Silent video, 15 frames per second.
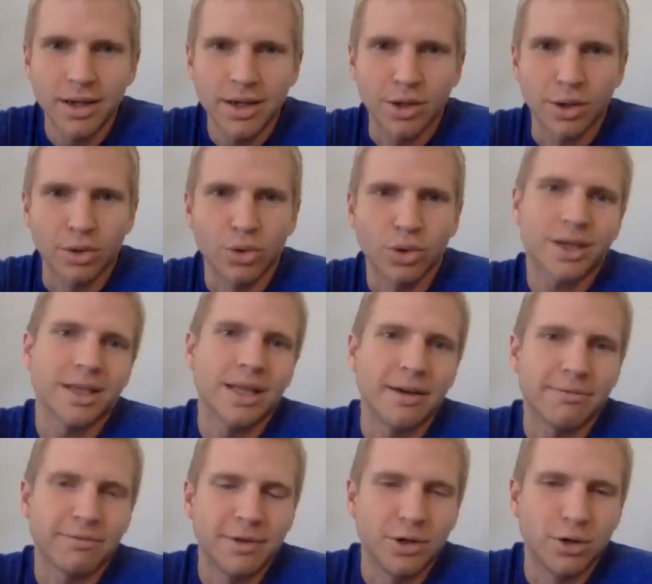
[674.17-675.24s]
you know, look at
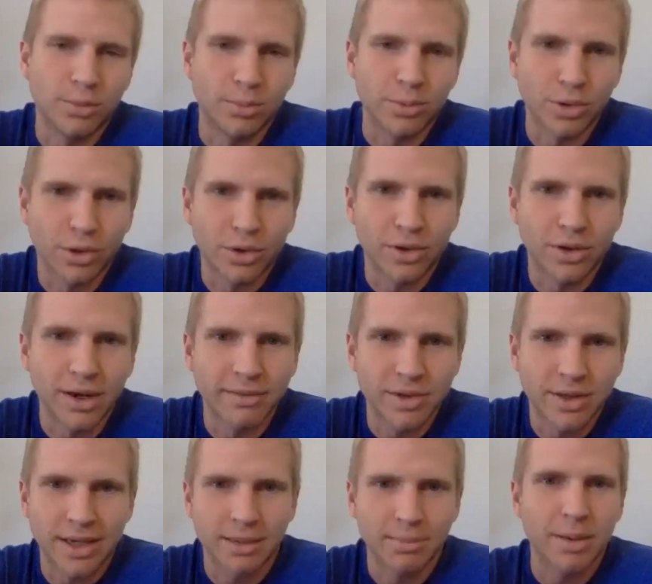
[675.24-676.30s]
that film, learn
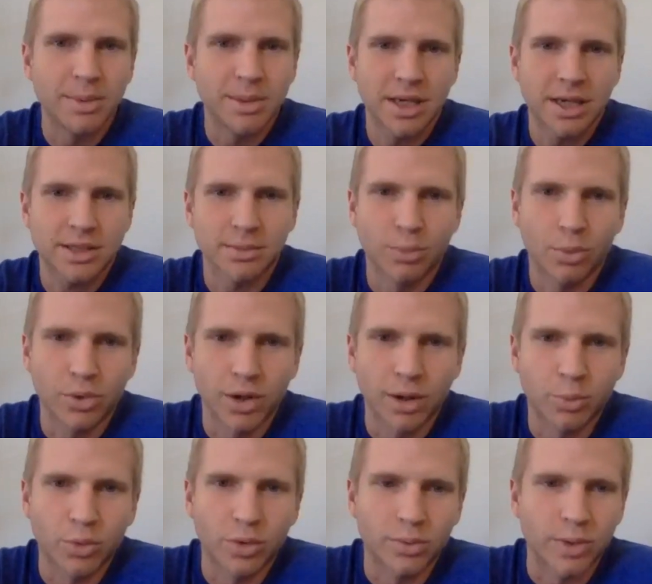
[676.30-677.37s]
everything, and maybe take some more
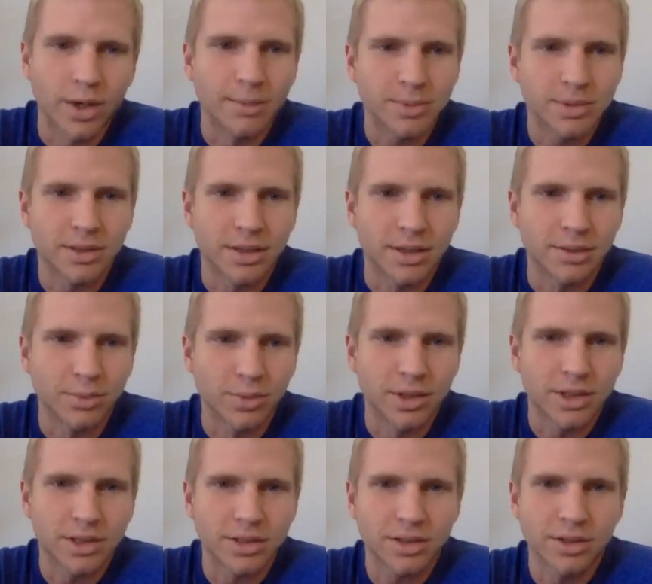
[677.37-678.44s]
number one reps and
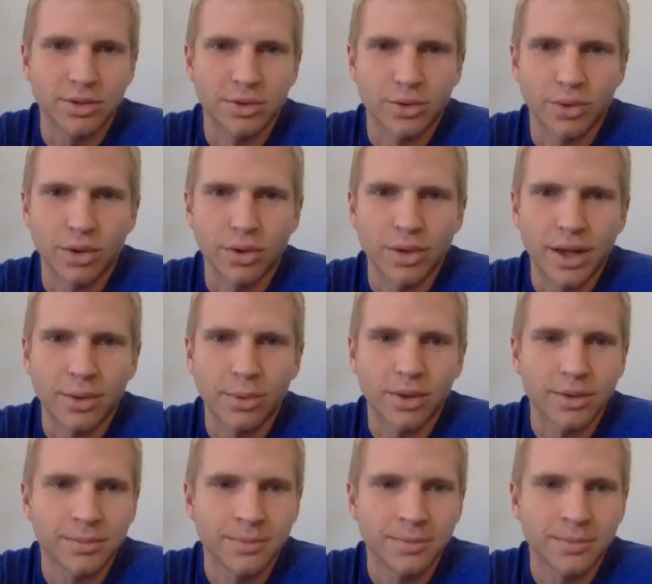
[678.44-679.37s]
really continue to grow that way?